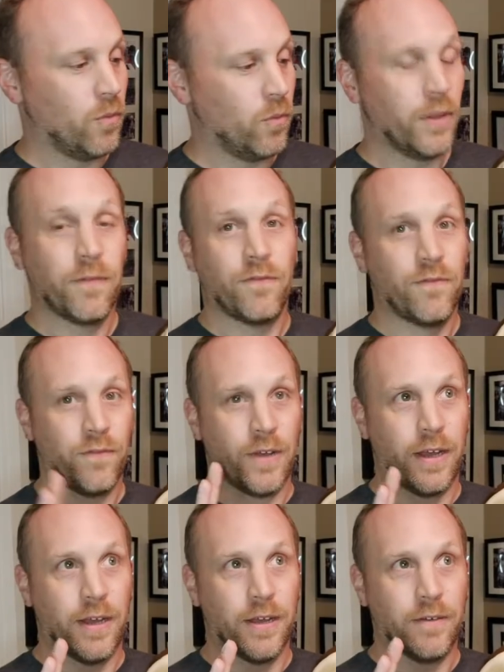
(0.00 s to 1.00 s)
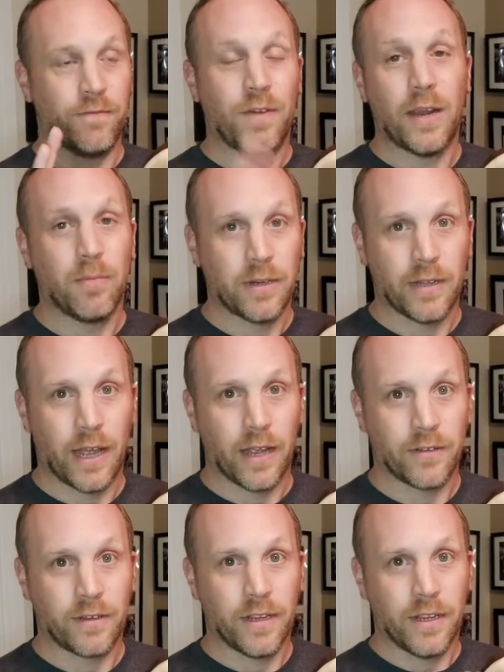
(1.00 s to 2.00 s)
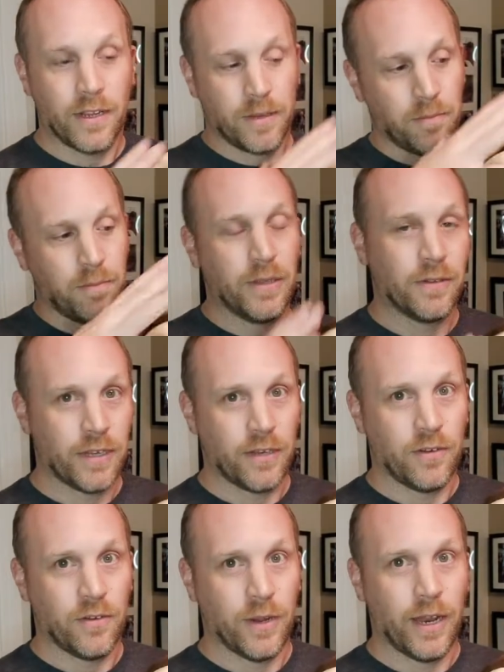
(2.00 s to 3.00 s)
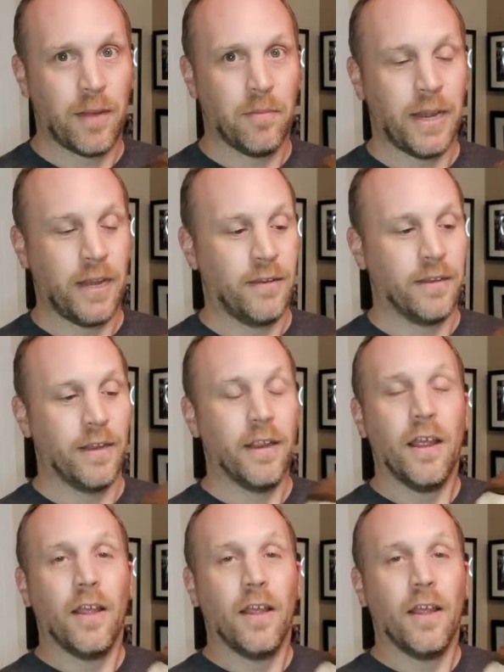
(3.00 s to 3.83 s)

with fiberglass built into it and painted.